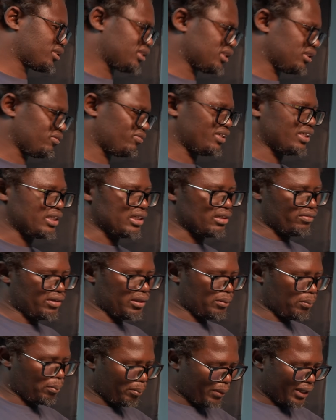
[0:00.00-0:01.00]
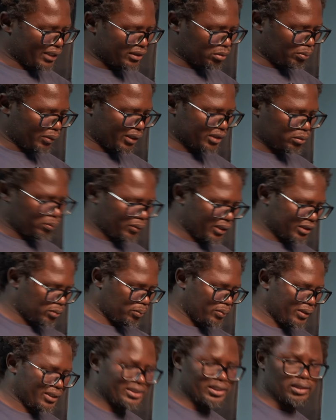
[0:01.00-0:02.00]
TV even much
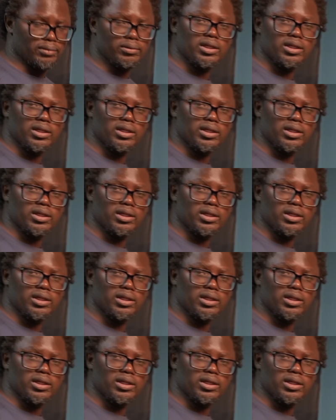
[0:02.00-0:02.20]
better.